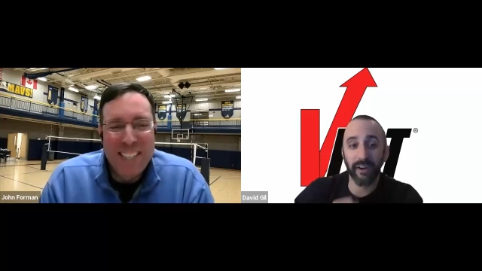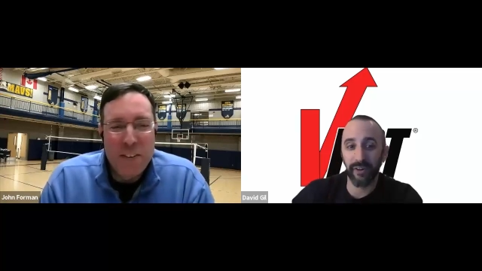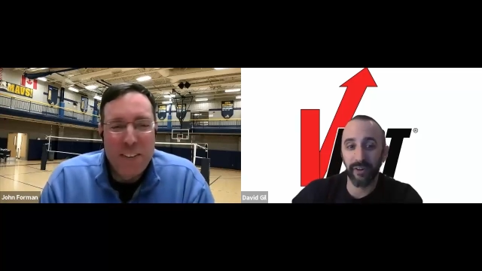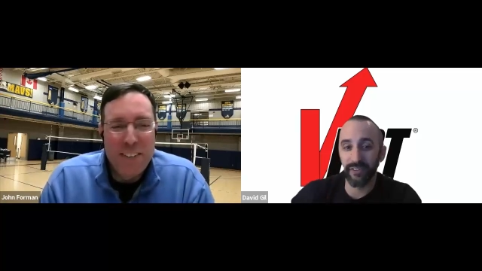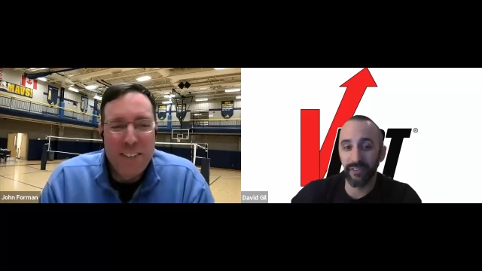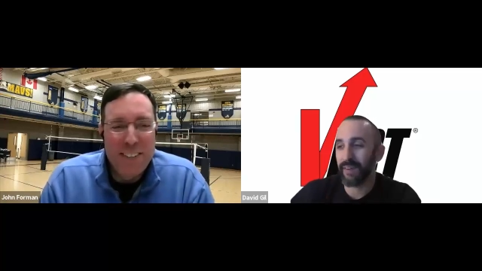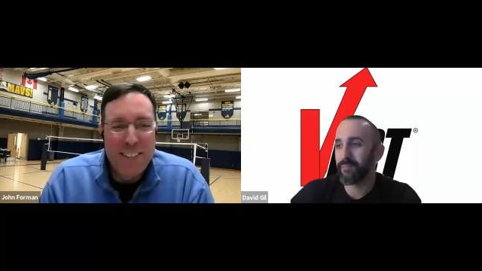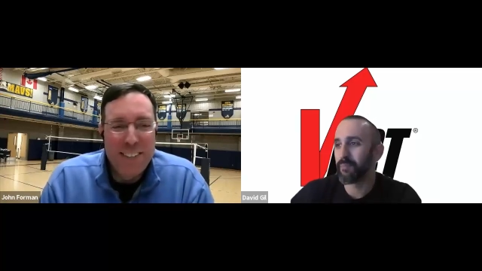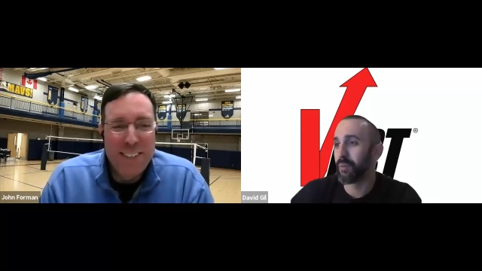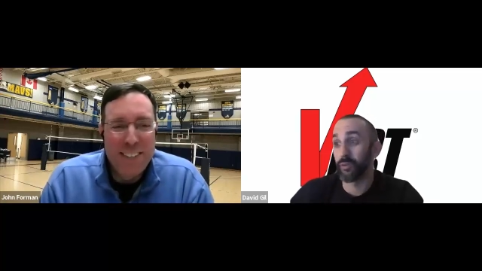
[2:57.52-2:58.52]
Speaker 1: a very good
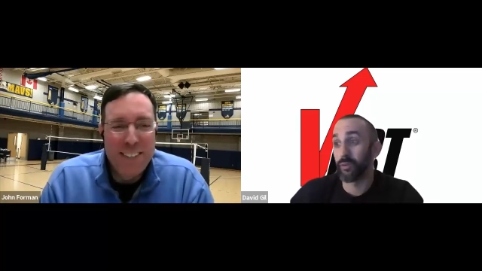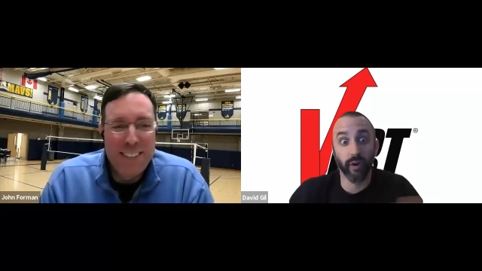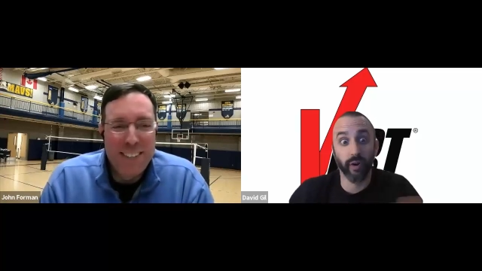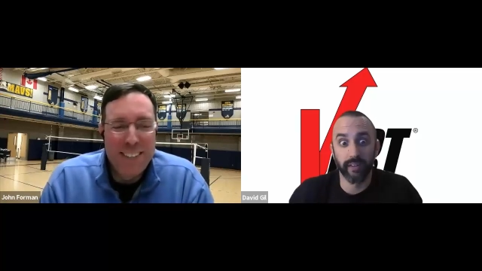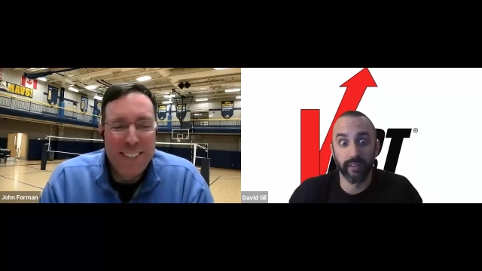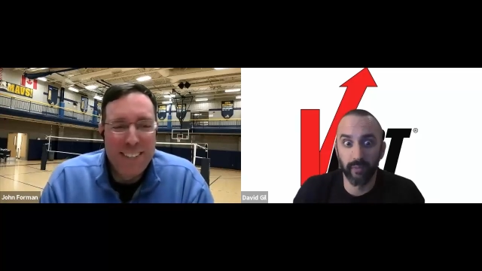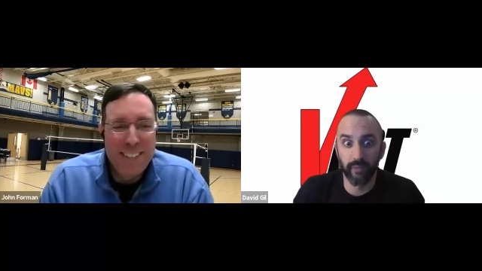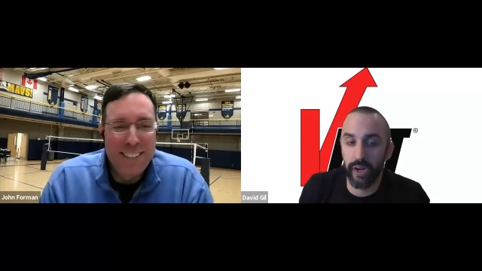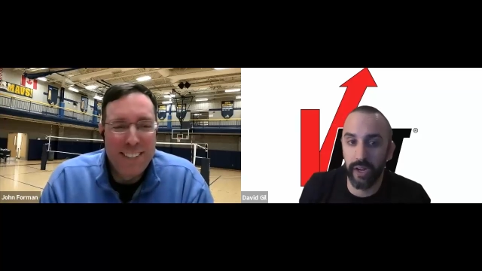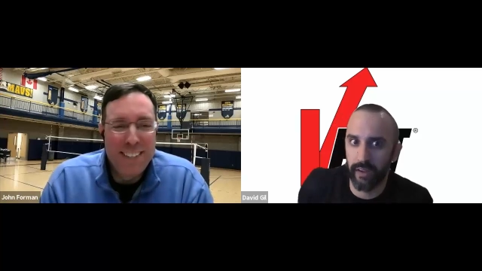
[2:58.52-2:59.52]
job, but it was great. We
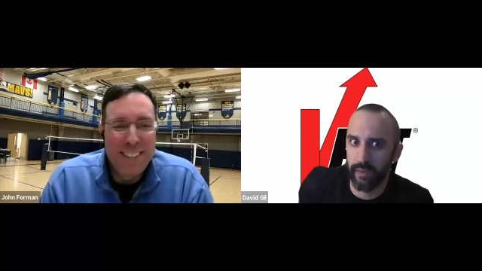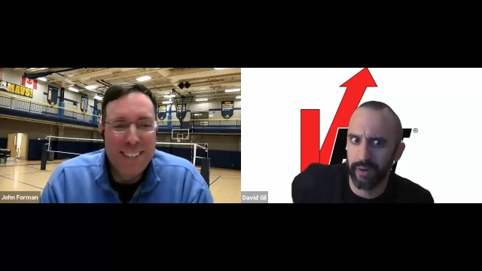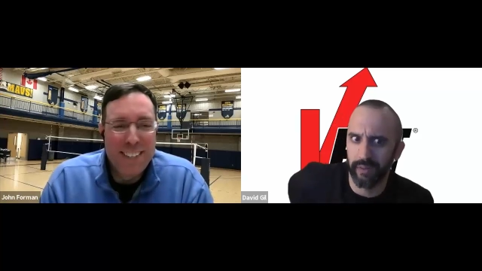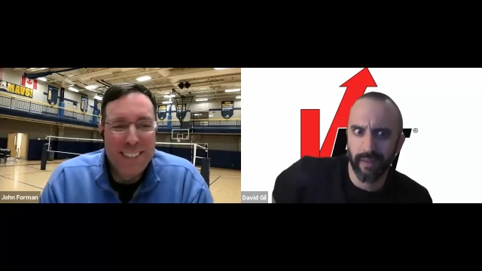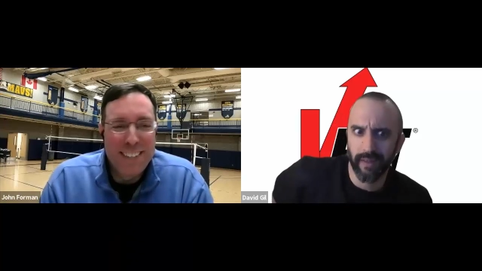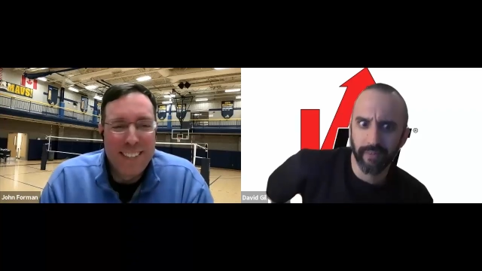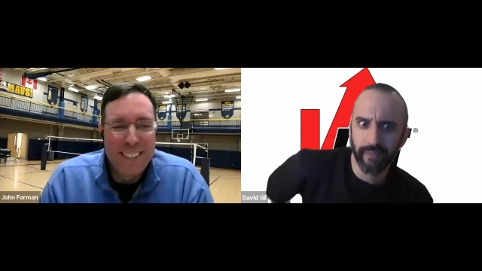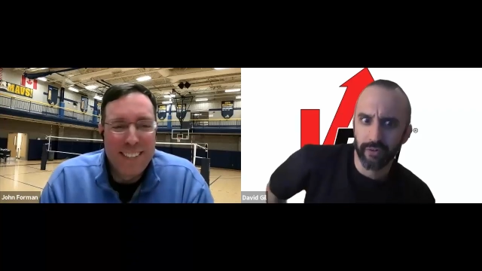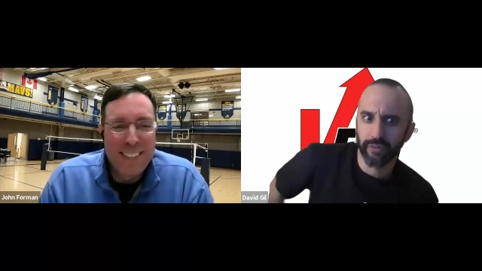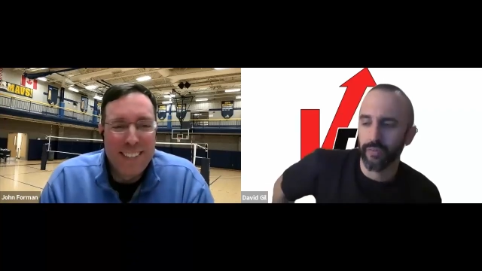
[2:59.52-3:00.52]
were getting, I mean, a lot of
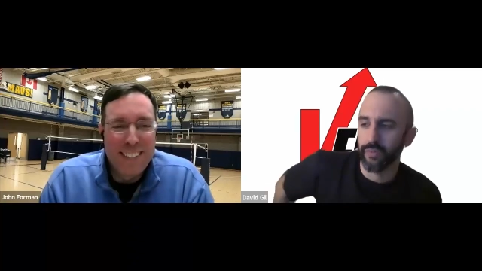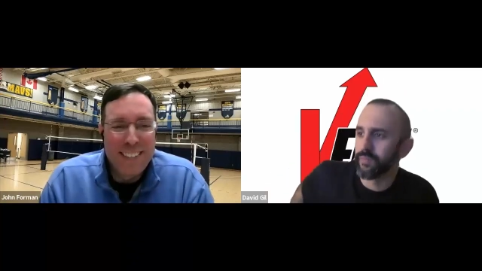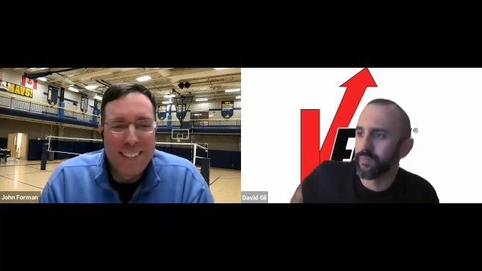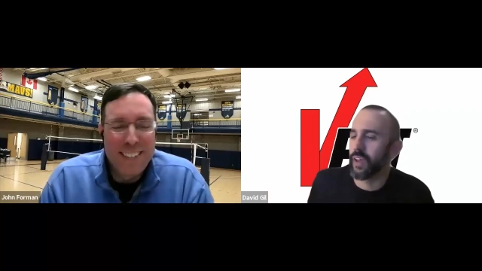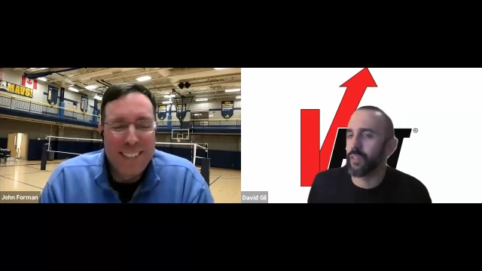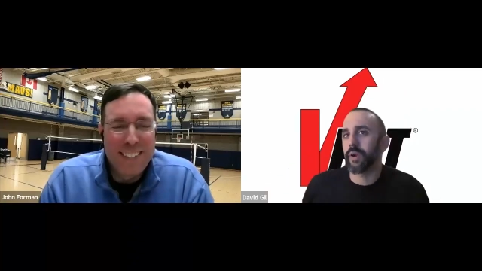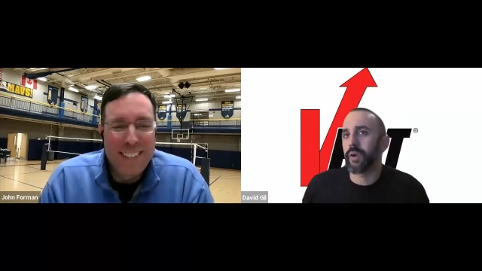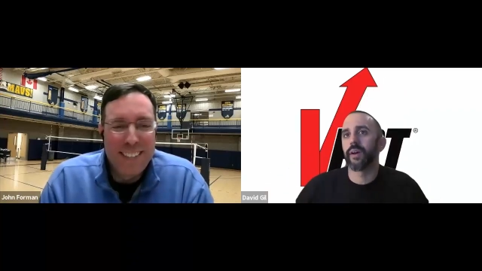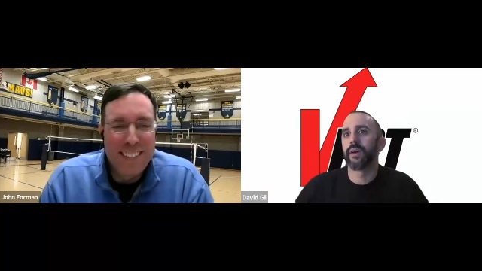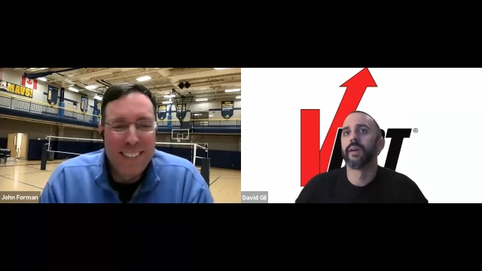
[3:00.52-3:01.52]
interest from South
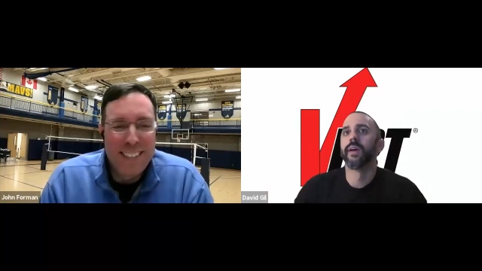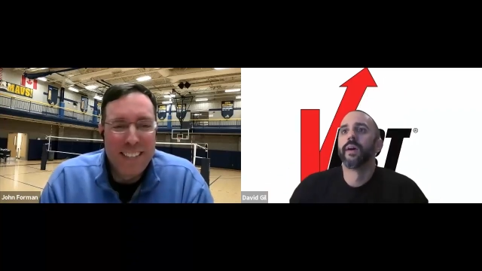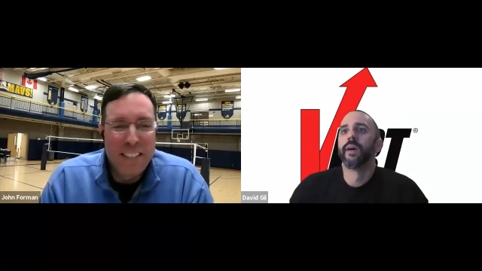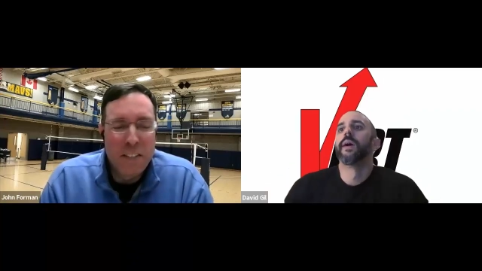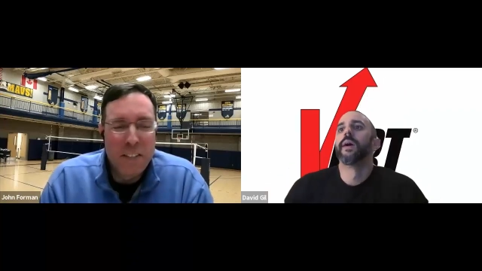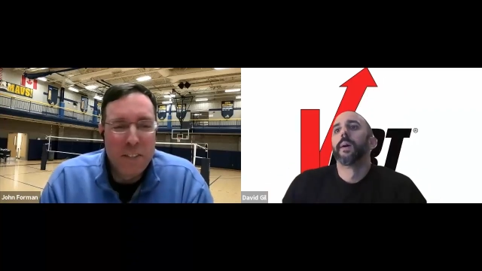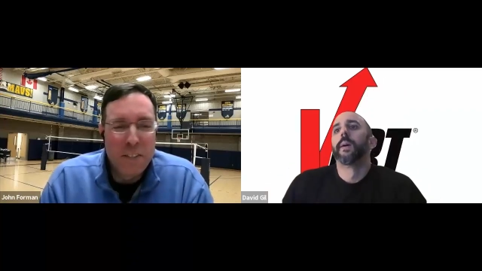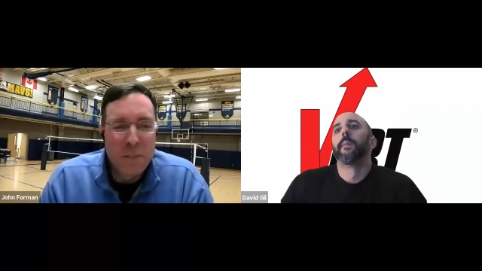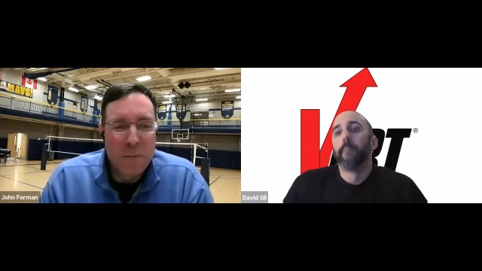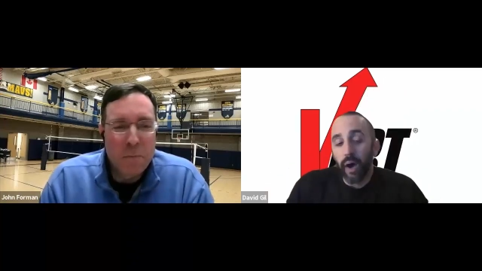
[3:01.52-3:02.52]
America.
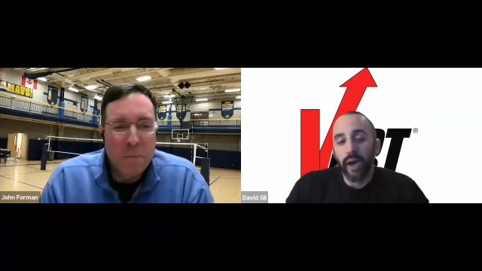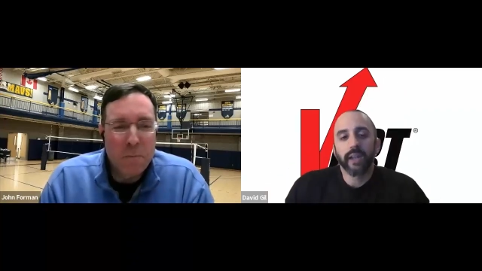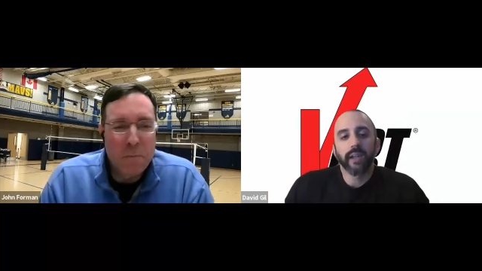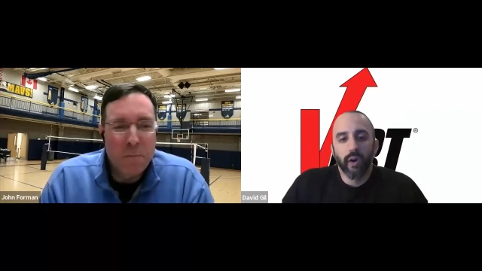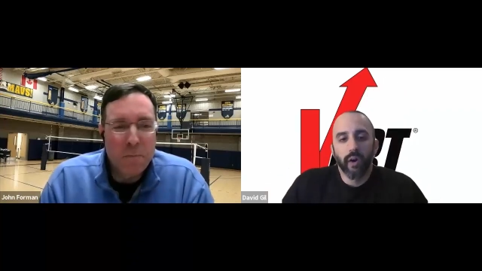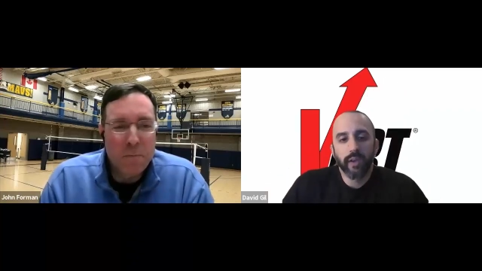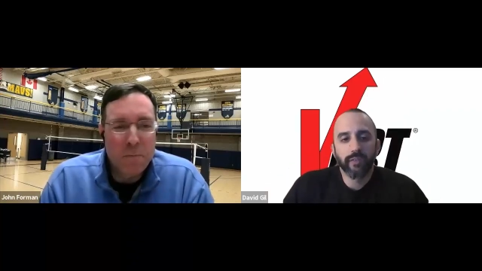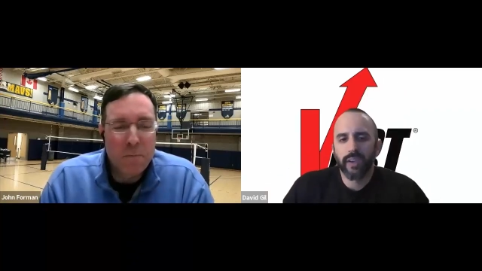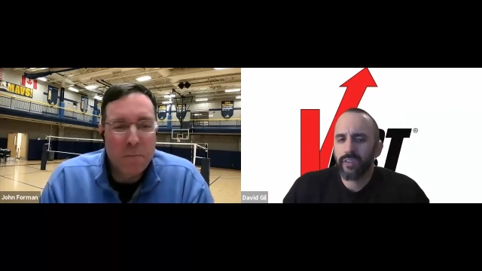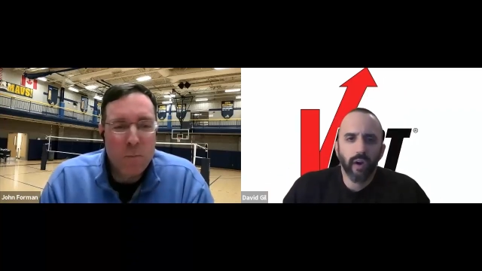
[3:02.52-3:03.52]
But, you know, he's
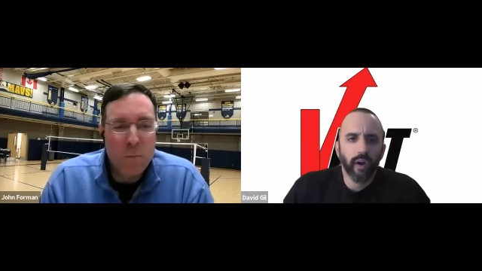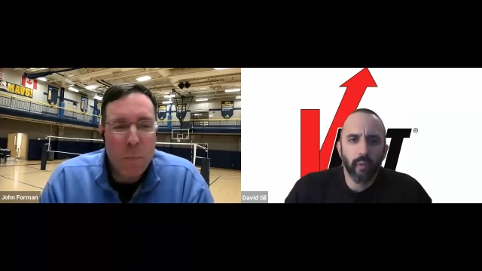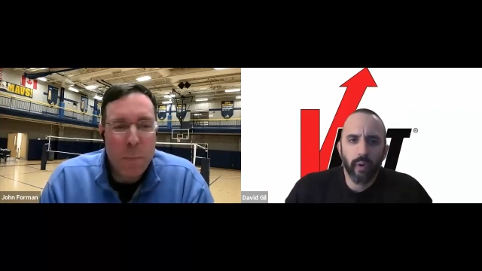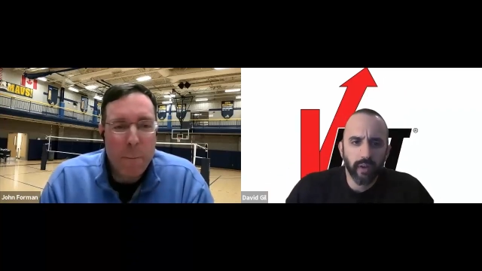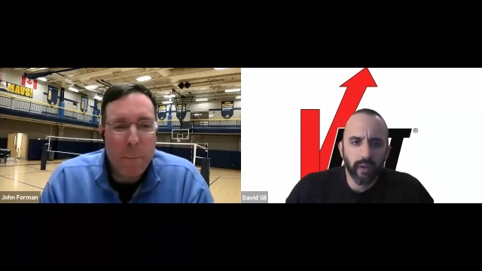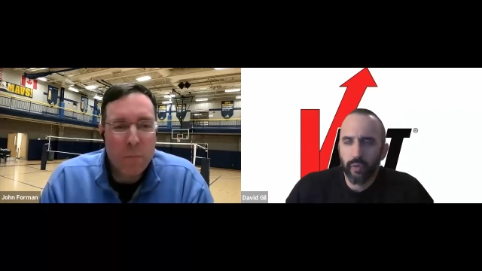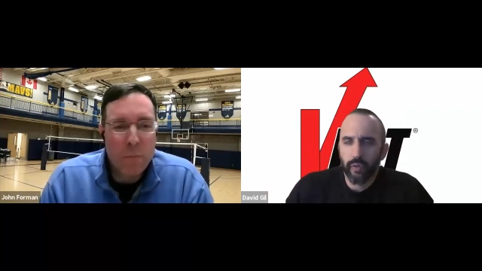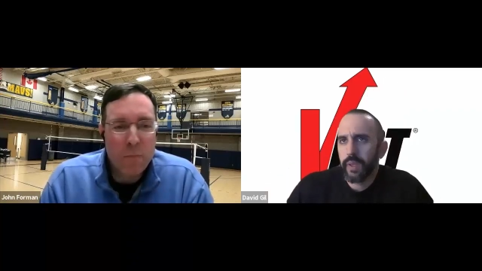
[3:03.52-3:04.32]
like, so I want to talk to other